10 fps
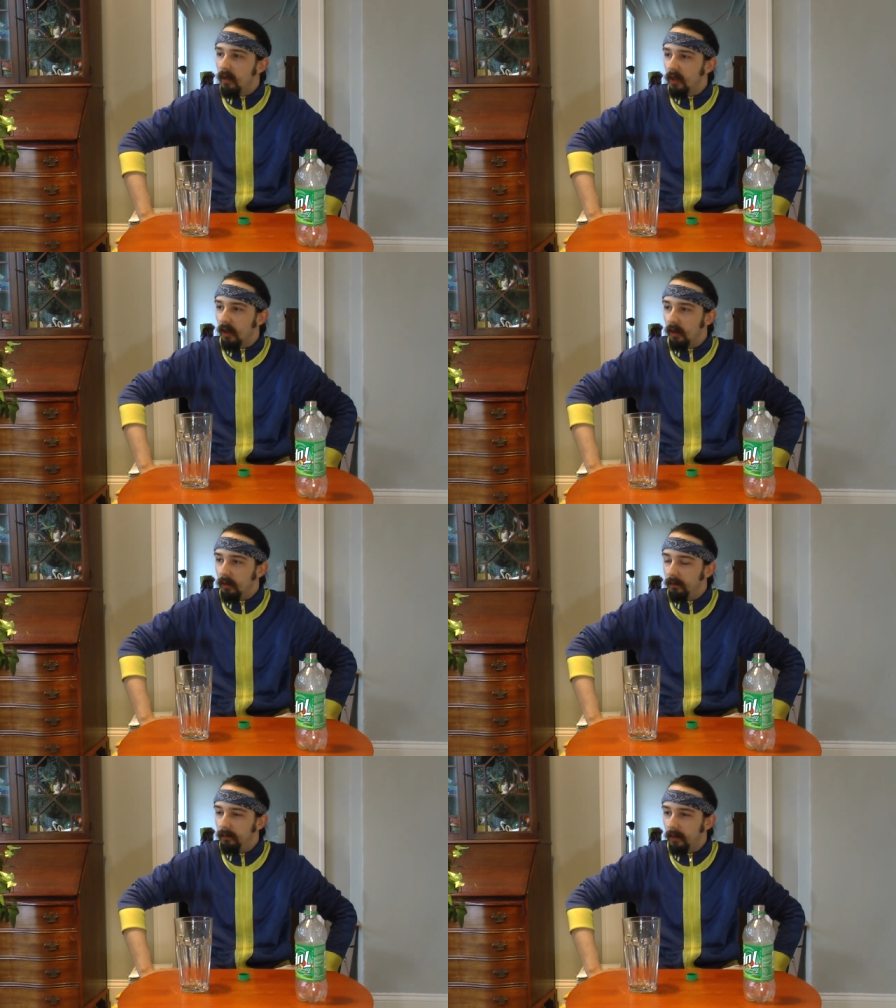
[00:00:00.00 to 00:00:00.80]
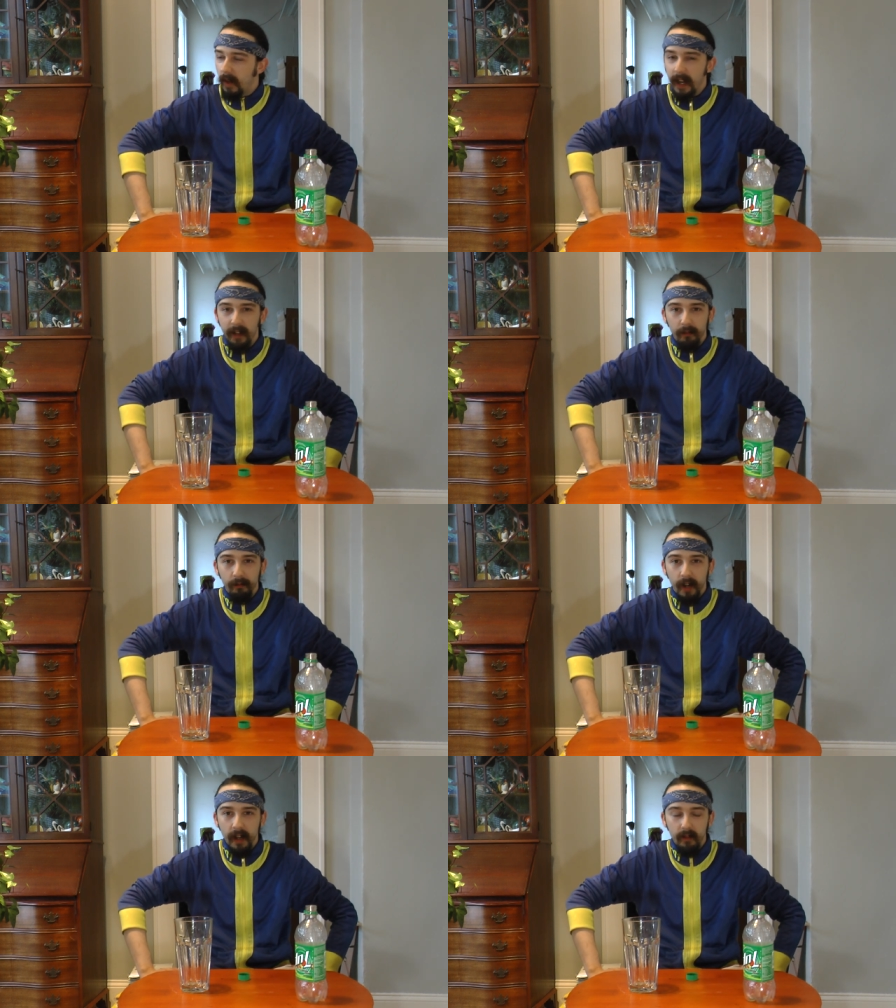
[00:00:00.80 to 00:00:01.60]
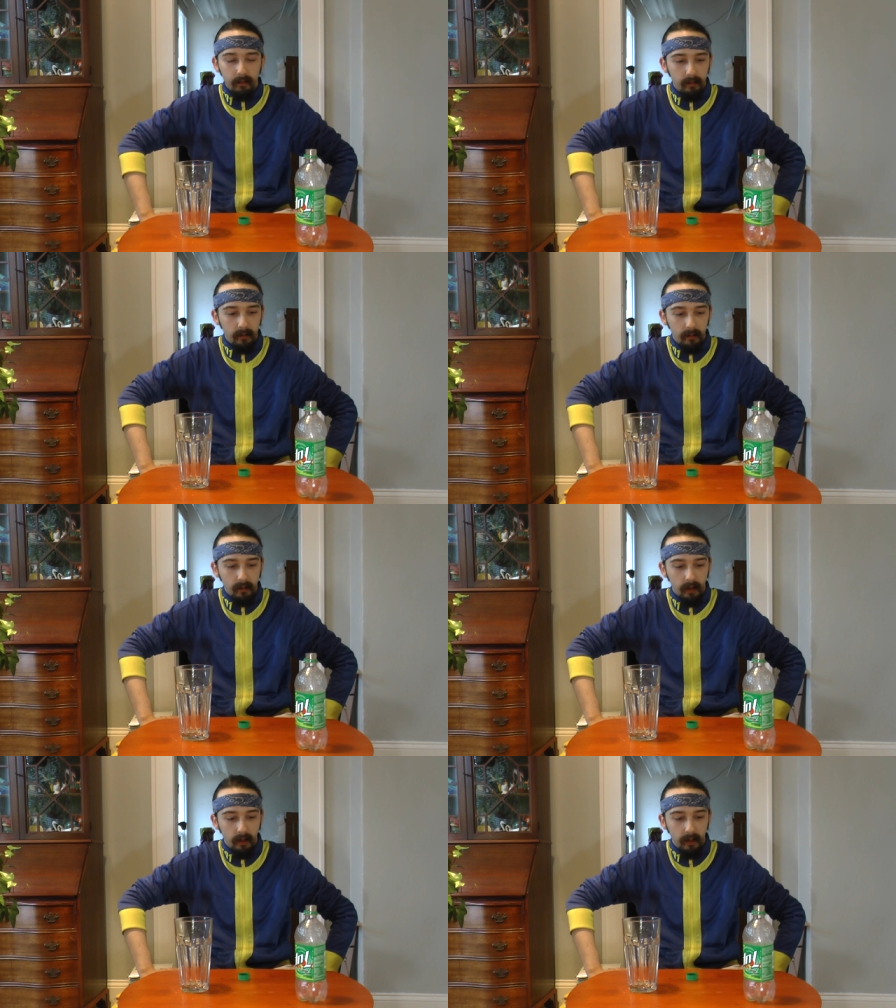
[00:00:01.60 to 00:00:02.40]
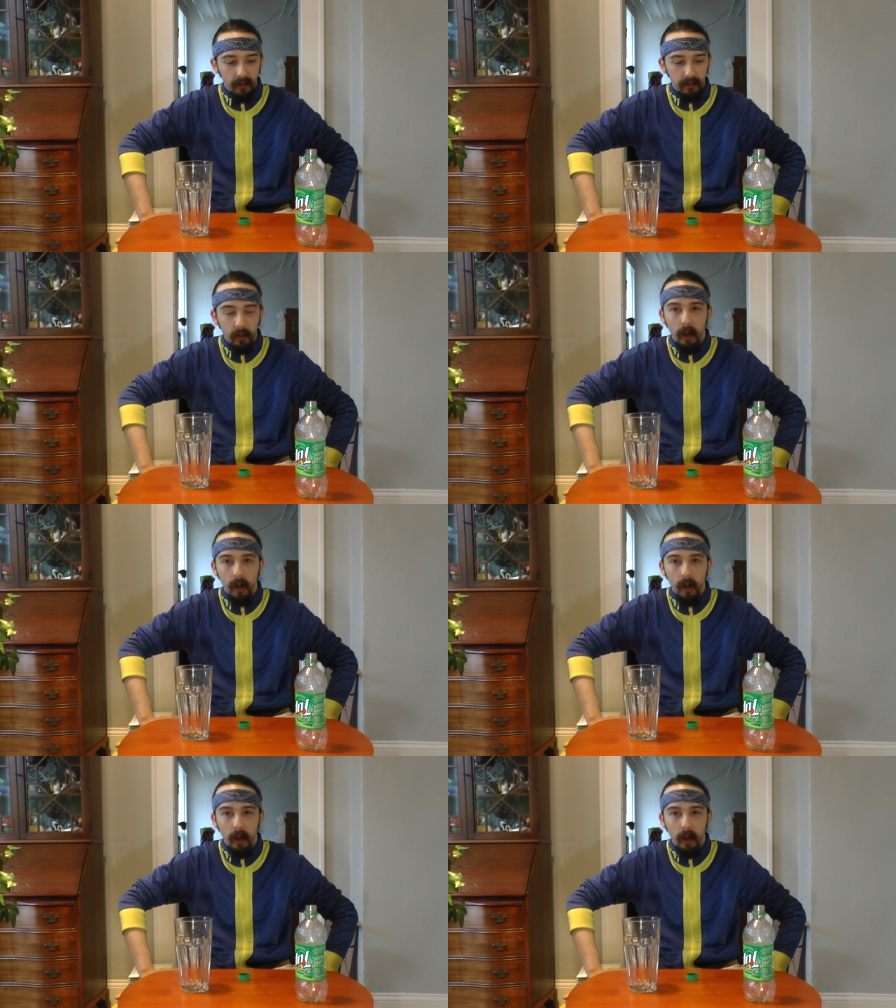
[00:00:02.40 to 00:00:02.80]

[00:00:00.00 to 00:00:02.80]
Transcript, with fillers: So if I had to rate this